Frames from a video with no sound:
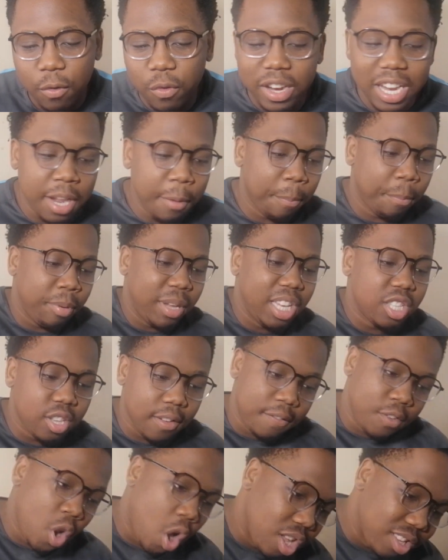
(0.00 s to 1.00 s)
every
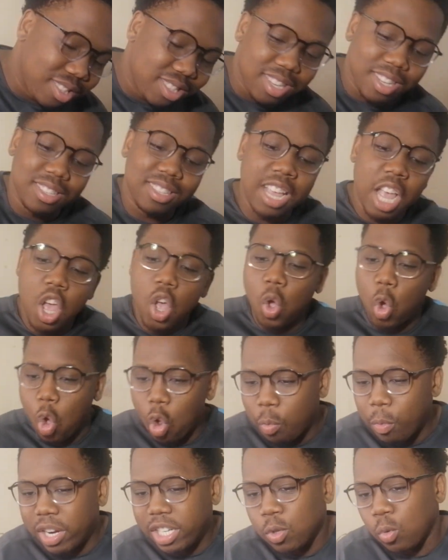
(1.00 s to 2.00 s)
piece of nonsense
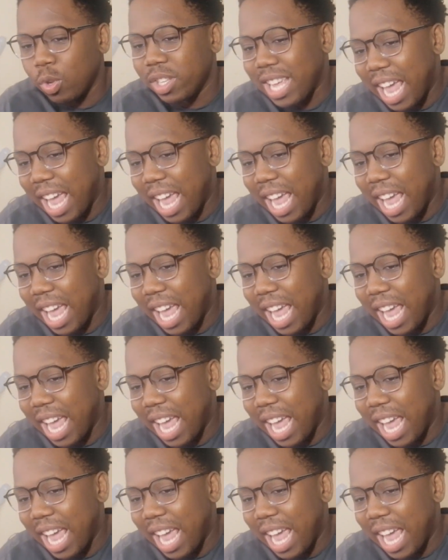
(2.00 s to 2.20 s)
Goldbridge